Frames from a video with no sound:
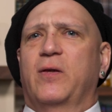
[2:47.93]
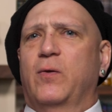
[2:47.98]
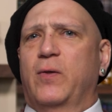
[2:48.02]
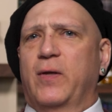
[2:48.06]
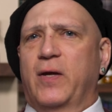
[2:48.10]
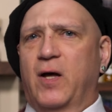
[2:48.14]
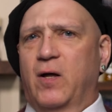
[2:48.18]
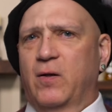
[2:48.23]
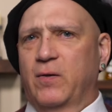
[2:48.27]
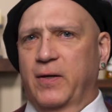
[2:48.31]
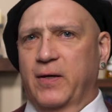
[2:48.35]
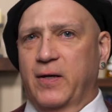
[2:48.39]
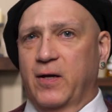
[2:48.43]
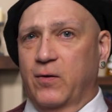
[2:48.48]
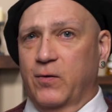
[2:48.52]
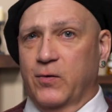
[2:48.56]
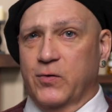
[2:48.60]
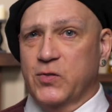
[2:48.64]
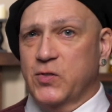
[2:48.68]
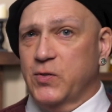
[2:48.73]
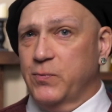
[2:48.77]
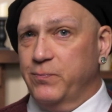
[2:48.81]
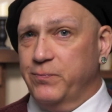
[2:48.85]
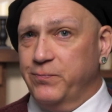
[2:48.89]
the only holiday
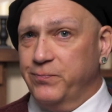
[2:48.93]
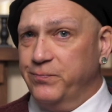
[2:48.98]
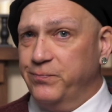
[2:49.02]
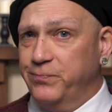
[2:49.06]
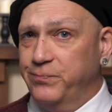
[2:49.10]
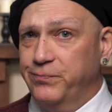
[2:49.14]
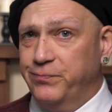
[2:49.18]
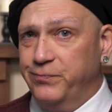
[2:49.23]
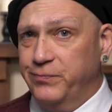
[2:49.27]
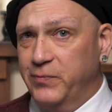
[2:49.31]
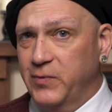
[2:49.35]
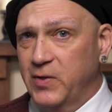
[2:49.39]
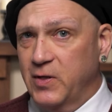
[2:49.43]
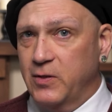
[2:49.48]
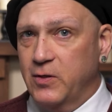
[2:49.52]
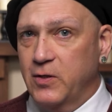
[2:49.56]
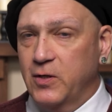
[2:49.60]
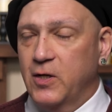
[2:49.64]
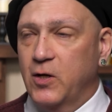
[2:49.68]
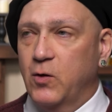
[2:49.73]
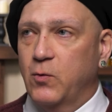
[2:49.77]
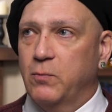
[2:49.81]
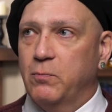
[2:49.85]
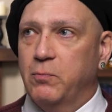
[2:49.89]
colors
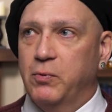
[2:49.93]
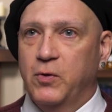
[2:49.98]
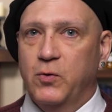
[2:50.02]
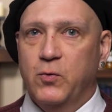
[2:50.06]
you can go with